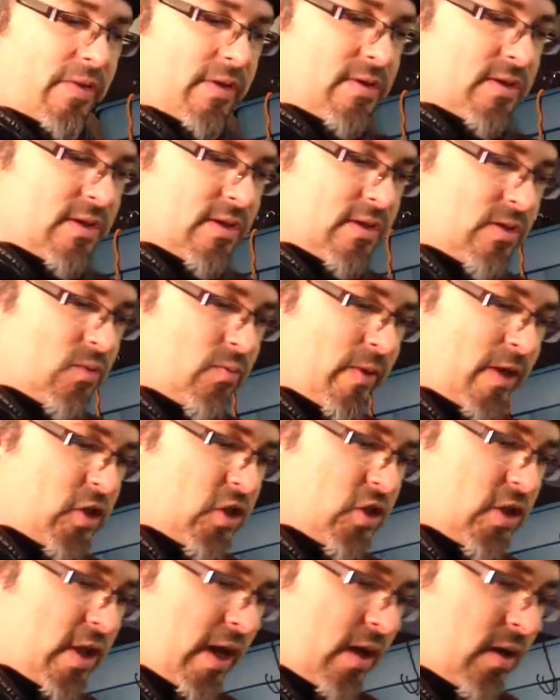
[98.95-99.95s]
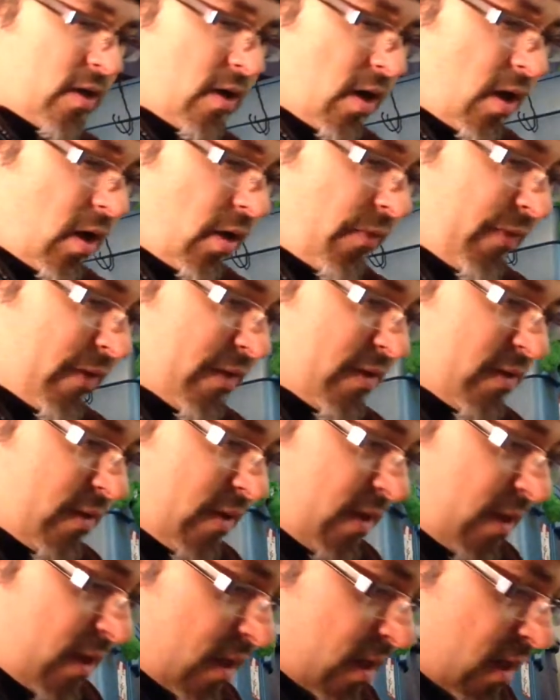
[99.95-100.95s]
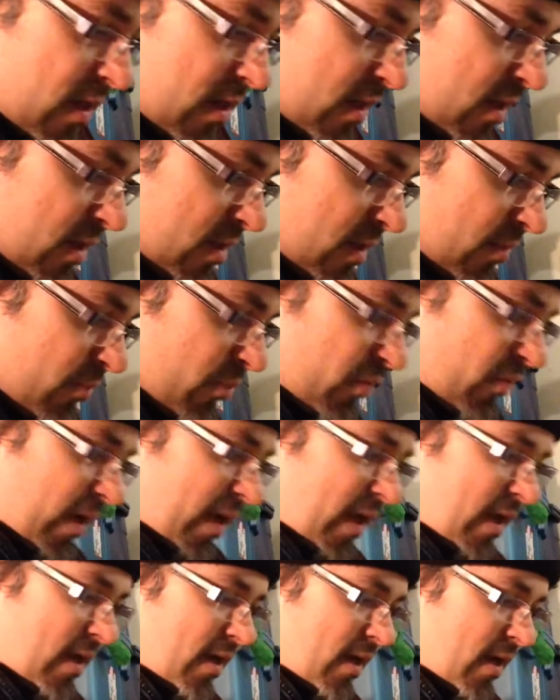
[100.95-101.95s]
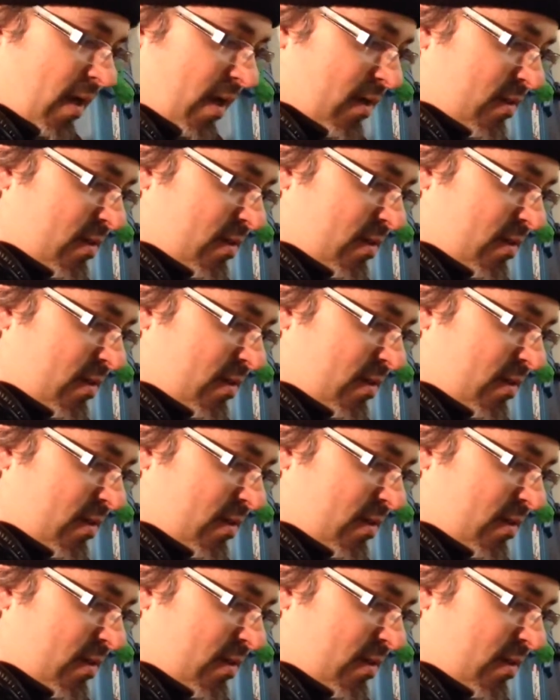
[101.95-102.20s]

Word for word: There's a switch there called the the bright uh,